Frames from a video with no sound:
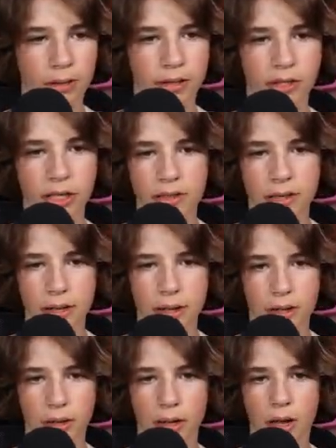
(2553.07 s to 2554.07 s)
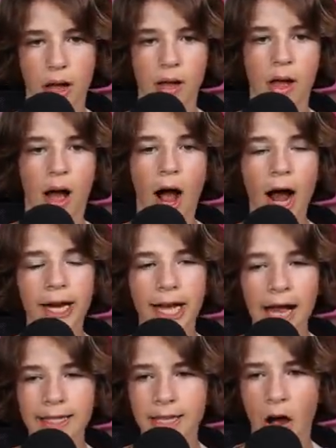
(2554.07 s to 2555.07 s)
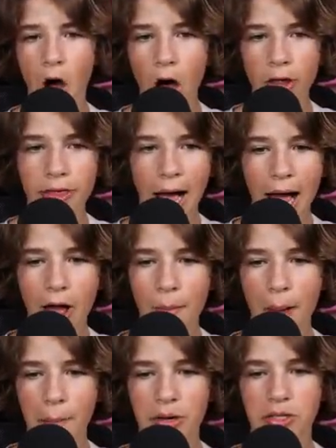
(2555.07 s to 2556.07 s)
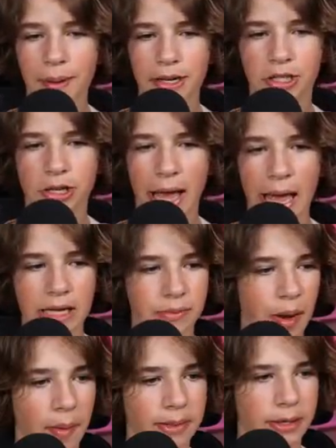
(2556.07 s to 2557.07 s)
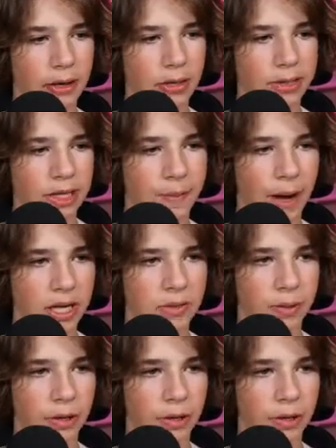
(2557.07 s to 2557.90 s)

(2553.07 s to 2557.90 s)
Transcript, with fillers: change that. Alright, guys, all the IO members, make sure you get as many materials as possible.